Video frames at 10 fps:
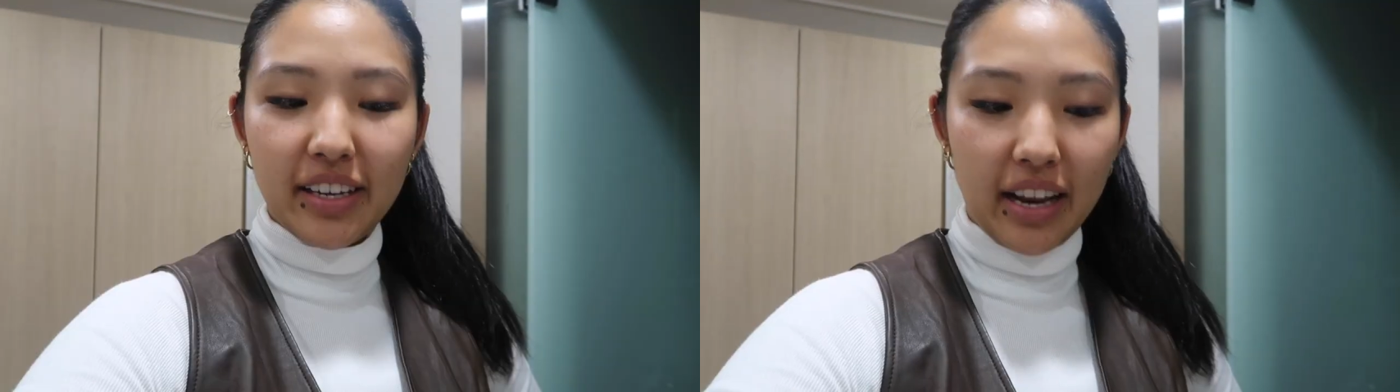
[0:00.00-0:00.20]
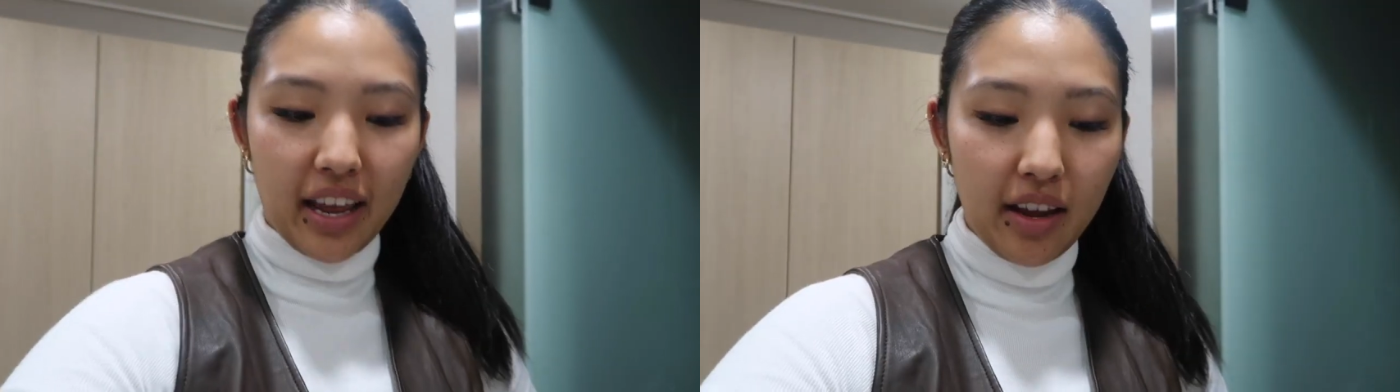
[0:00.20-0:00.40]

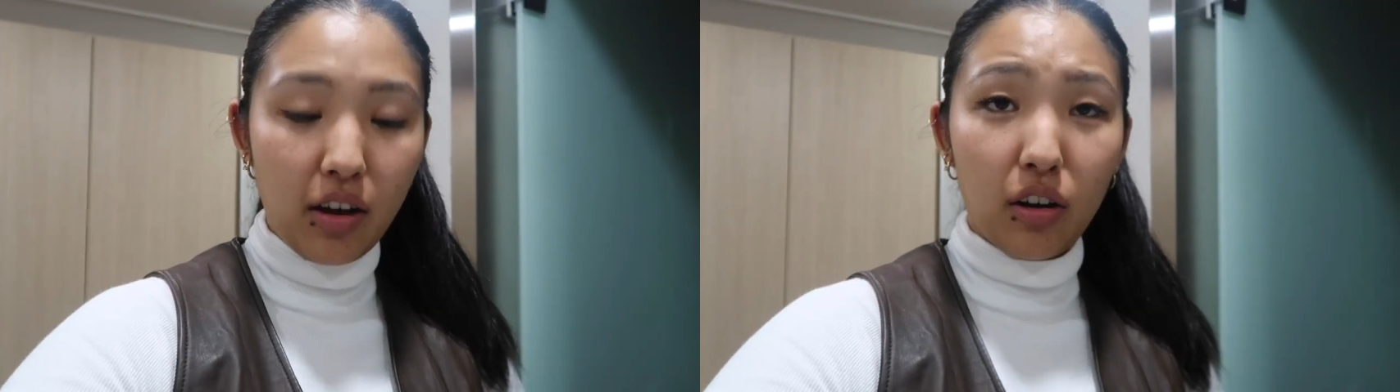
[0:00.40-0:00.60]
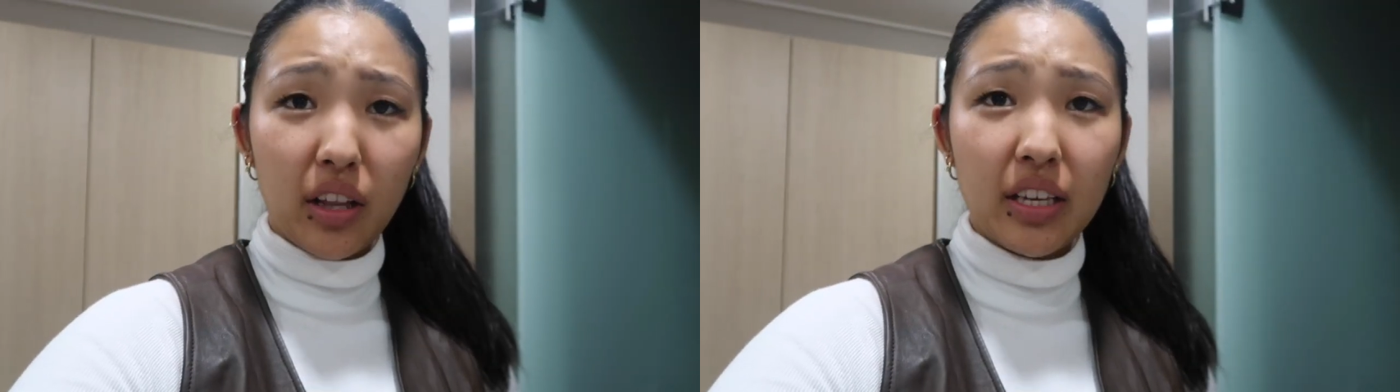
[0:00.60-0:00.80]

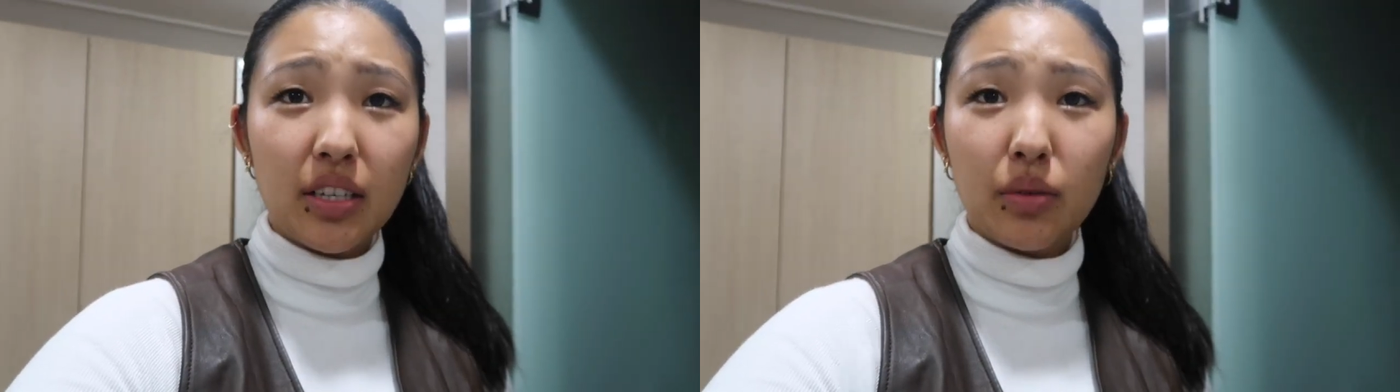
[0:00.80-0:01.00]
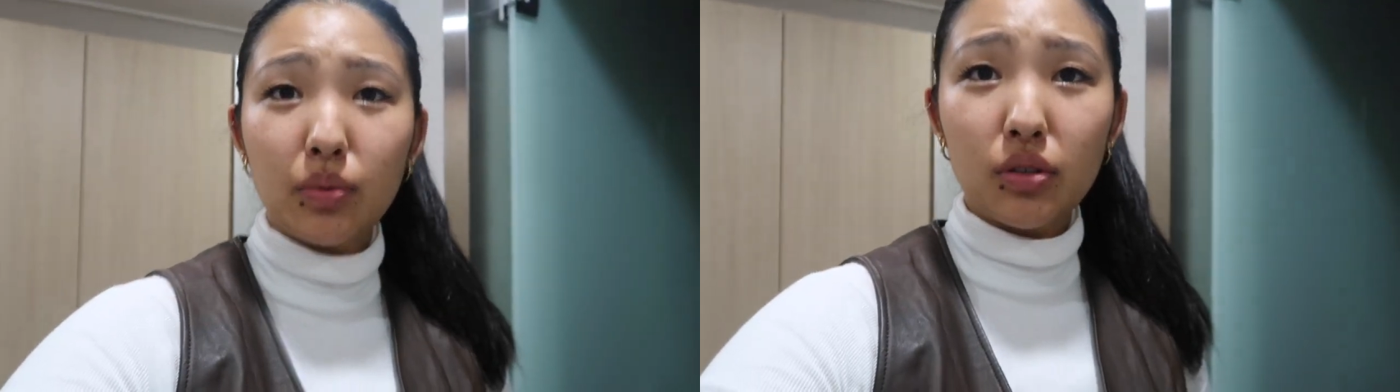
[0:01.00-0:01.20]
Today, all I
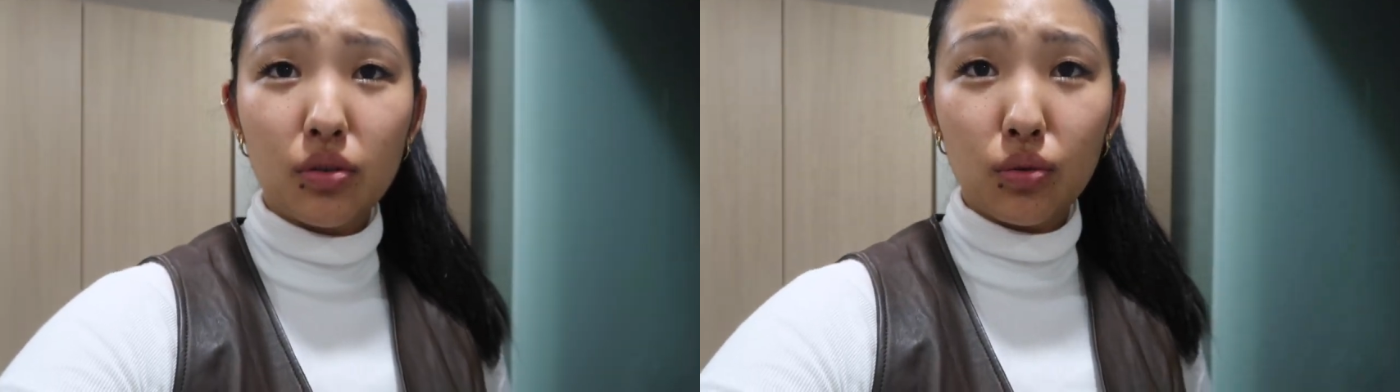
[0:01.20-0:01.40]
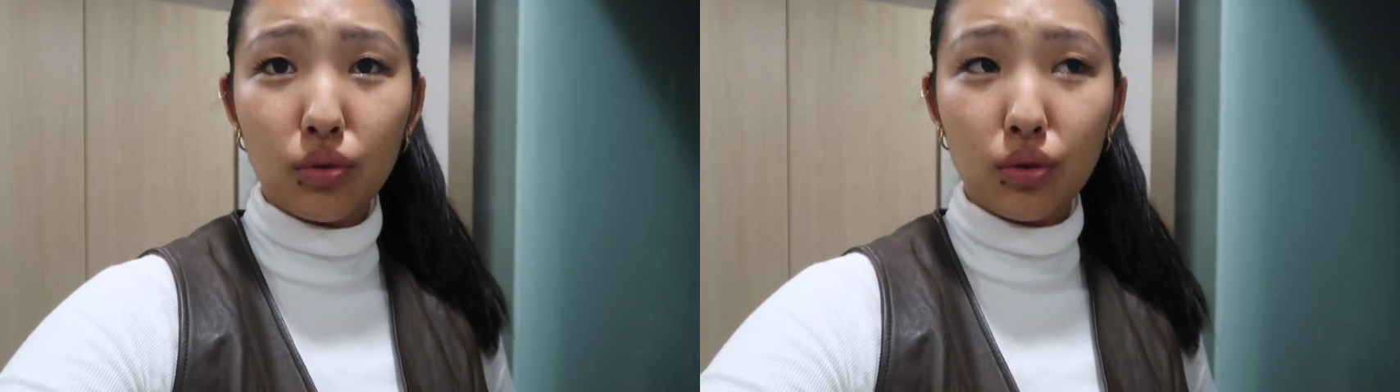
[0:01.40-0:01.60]
did was
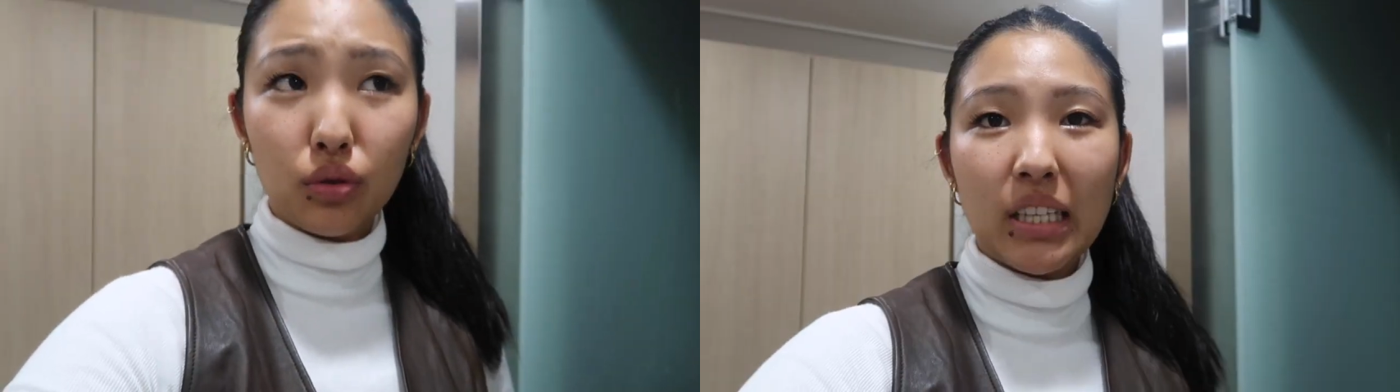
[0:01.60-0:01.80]
school.